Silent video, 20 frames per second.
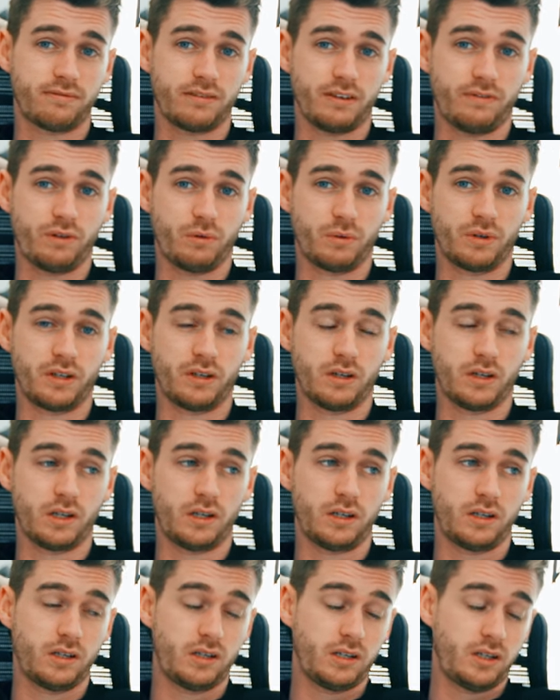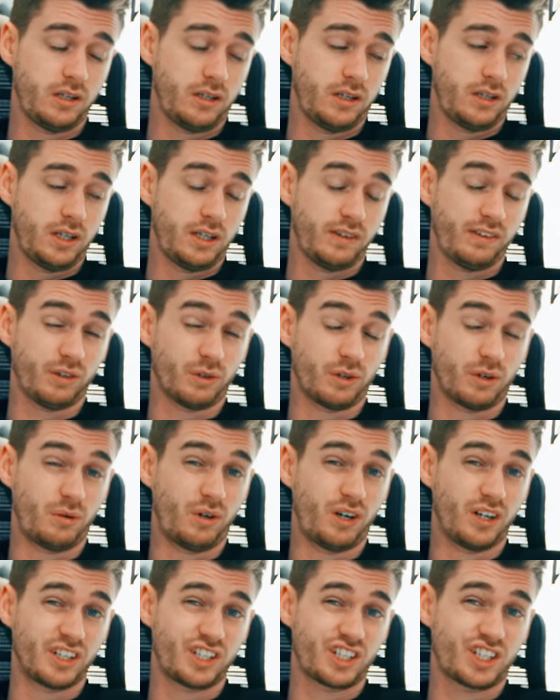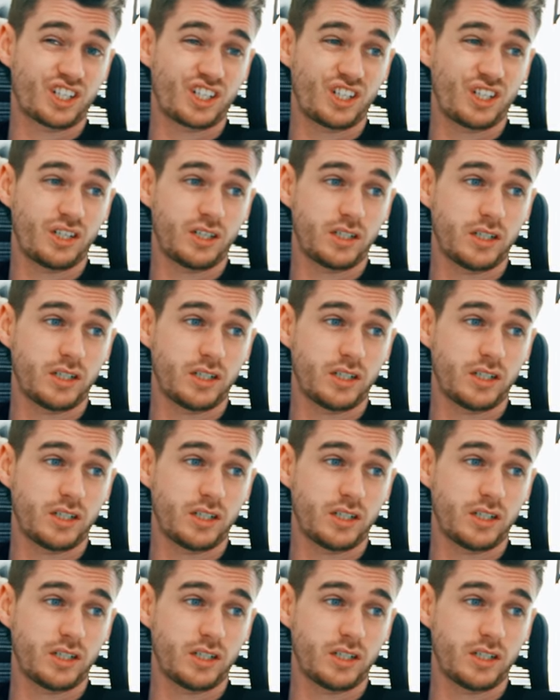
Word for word: if you wanna if you wanna watch.